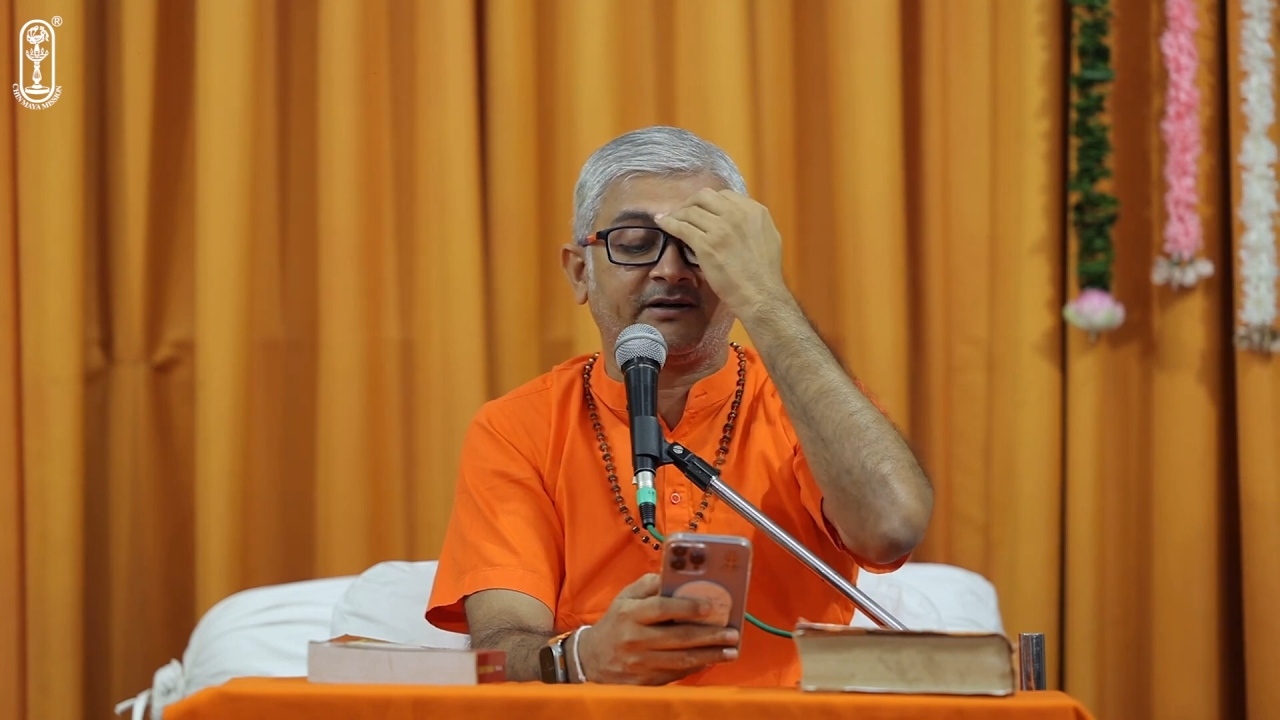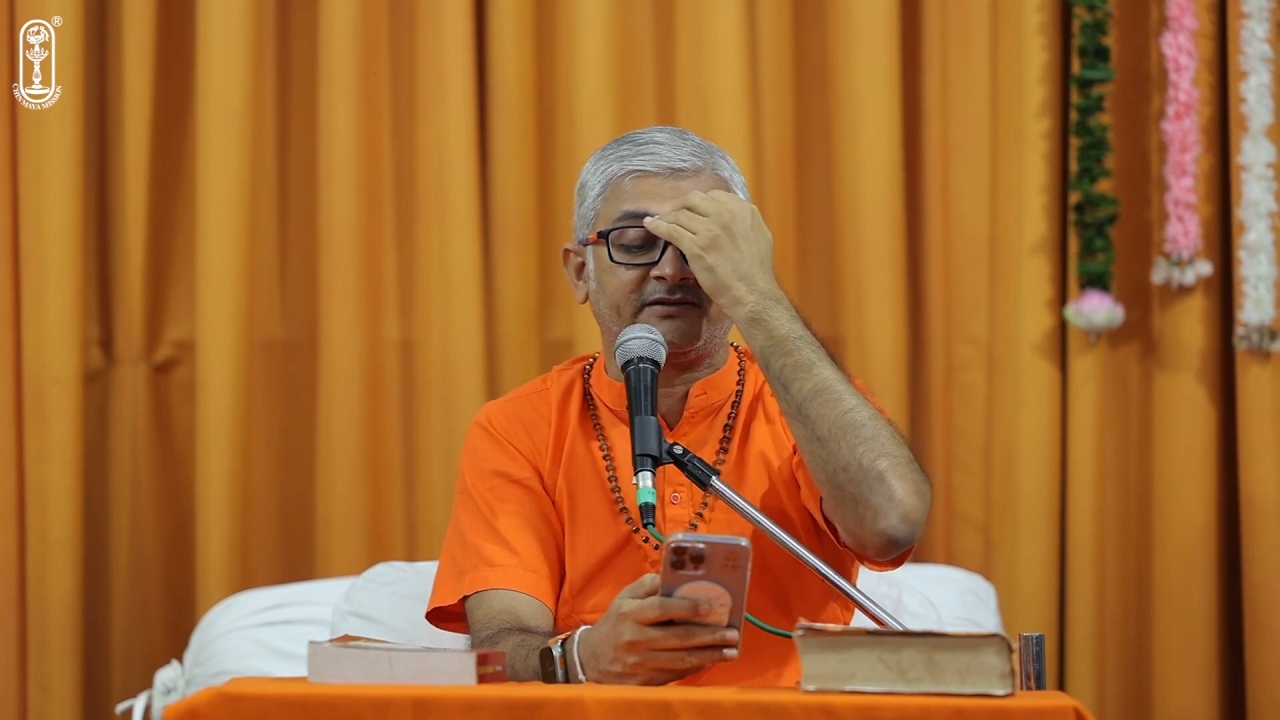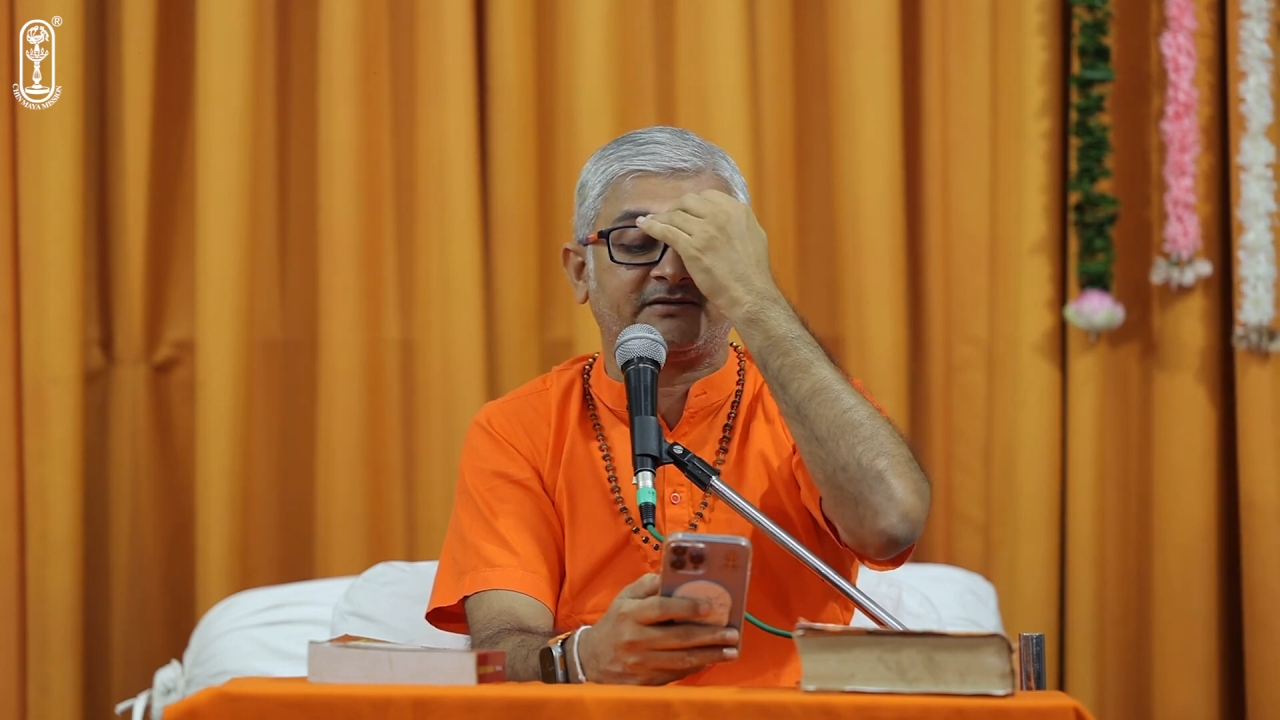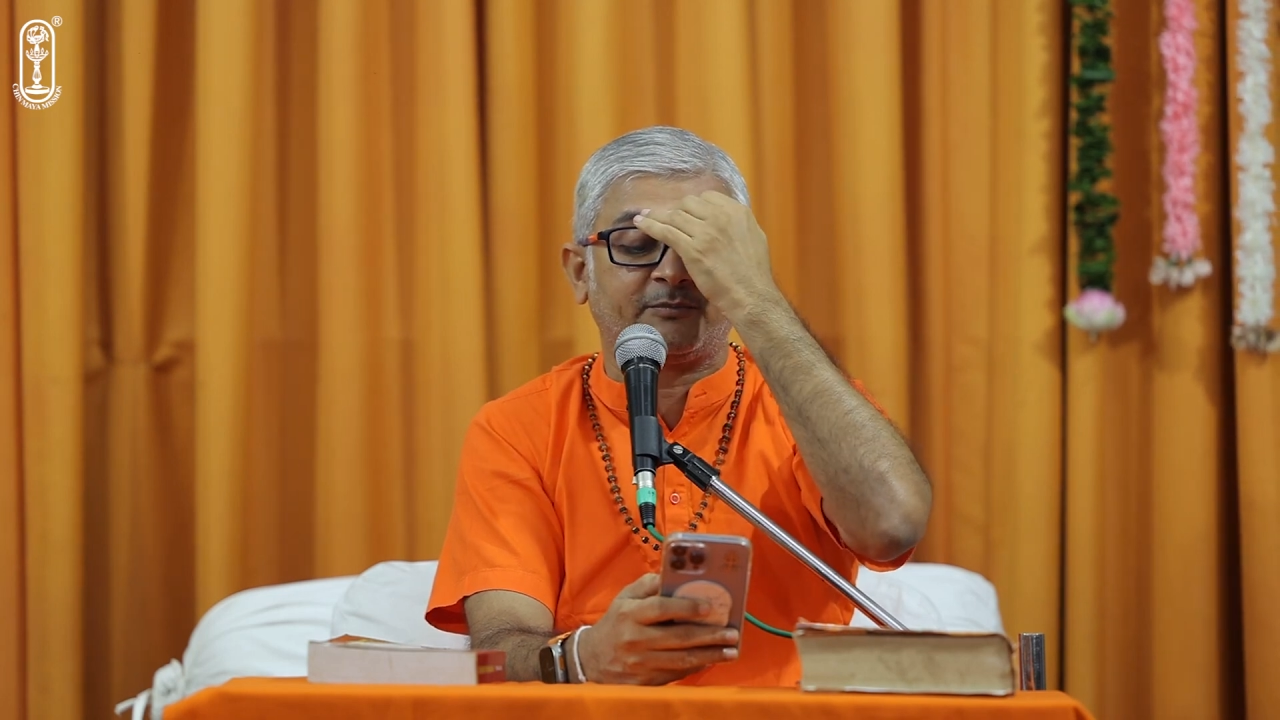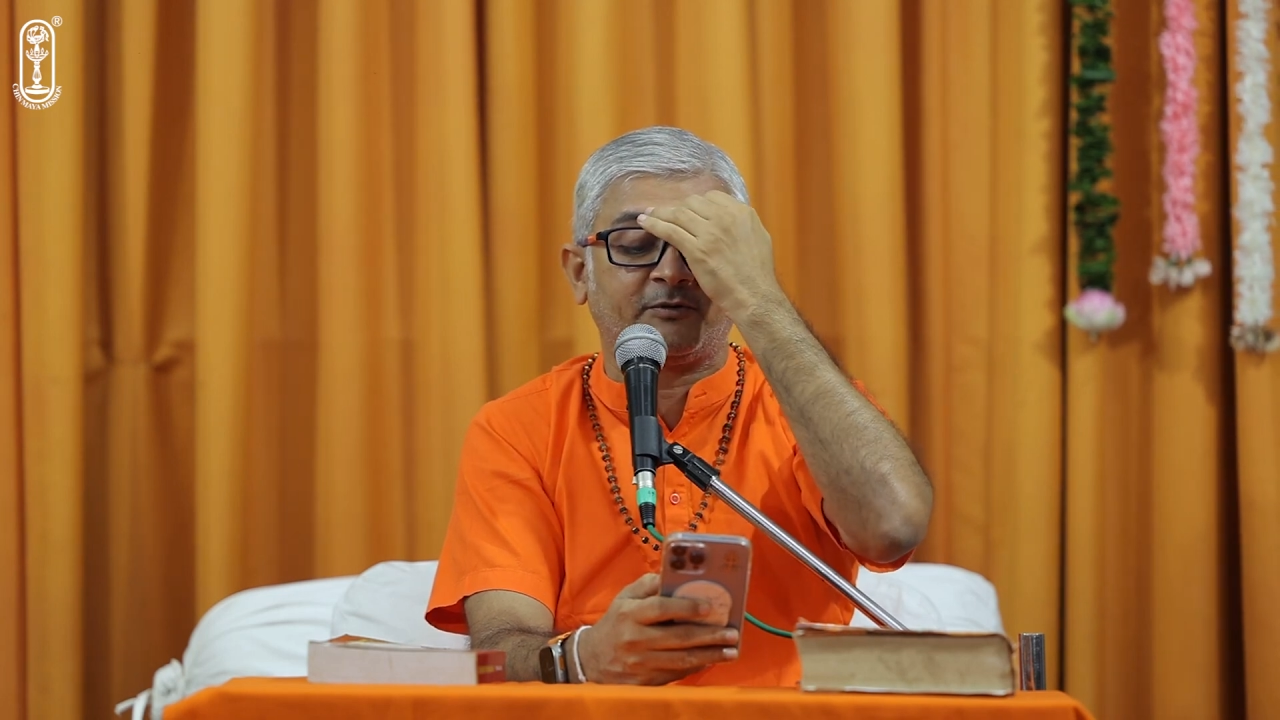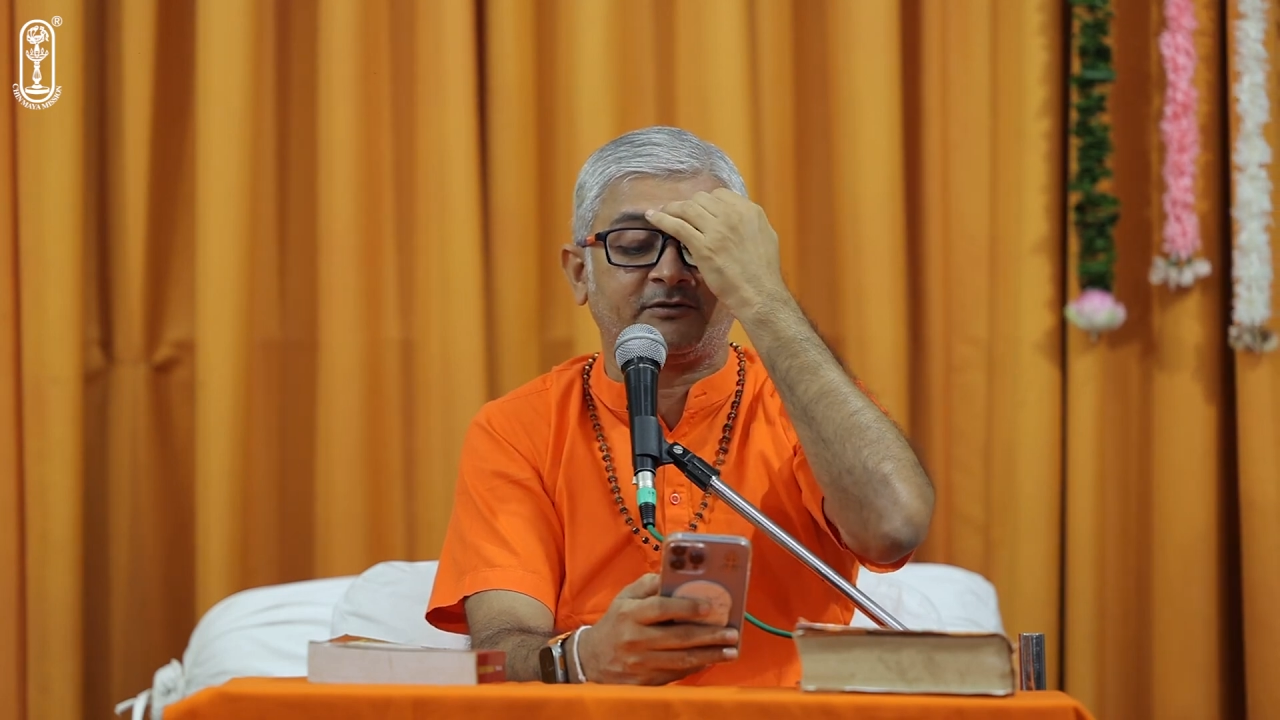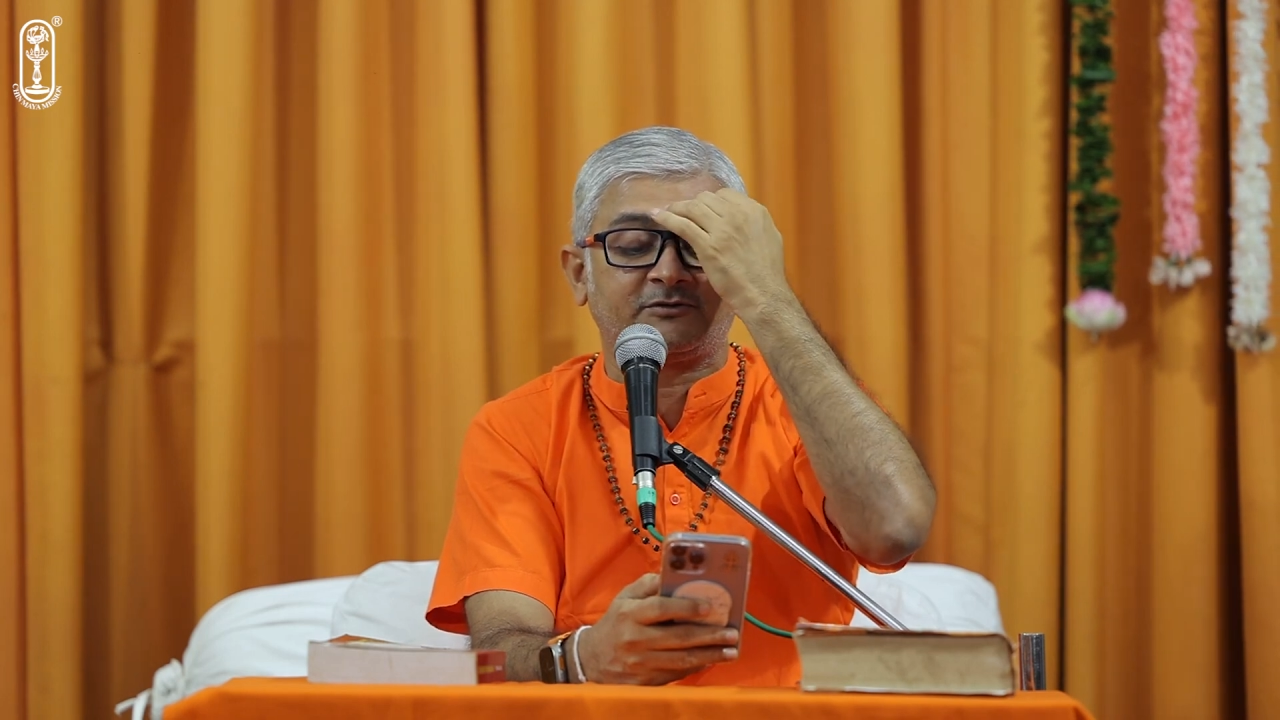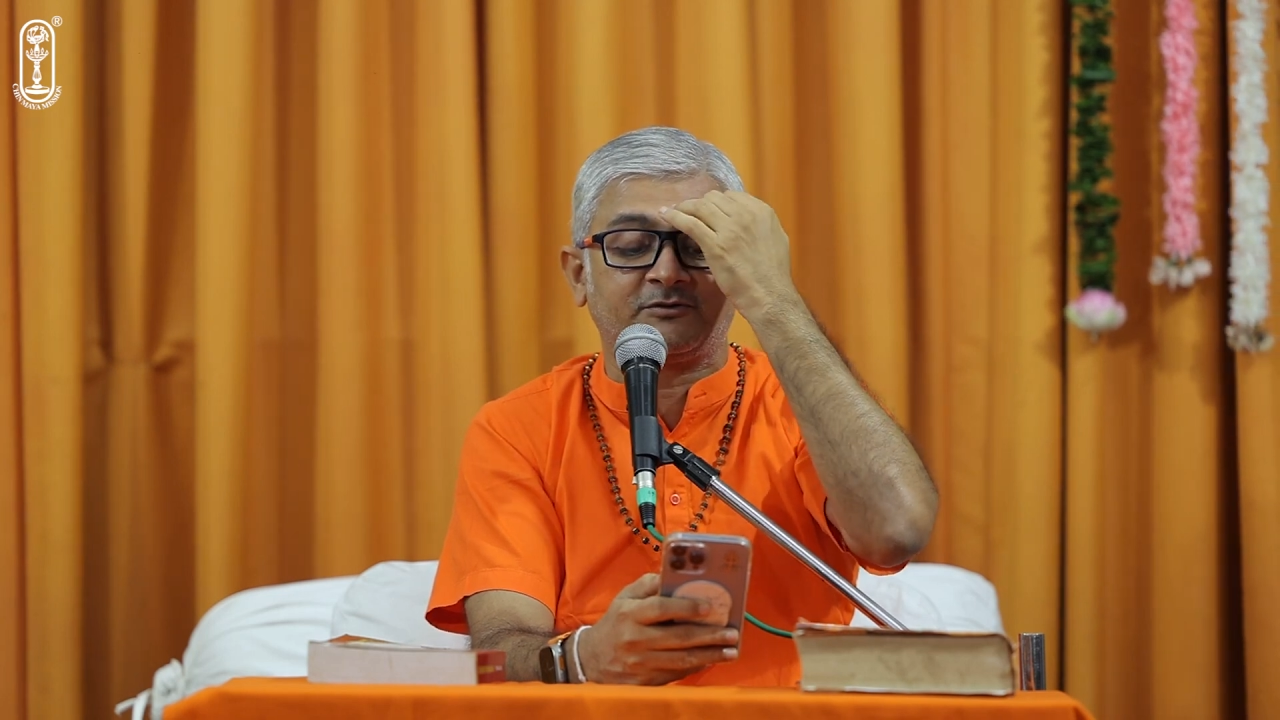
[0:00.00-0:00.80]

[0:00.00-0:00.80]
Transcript: is supposed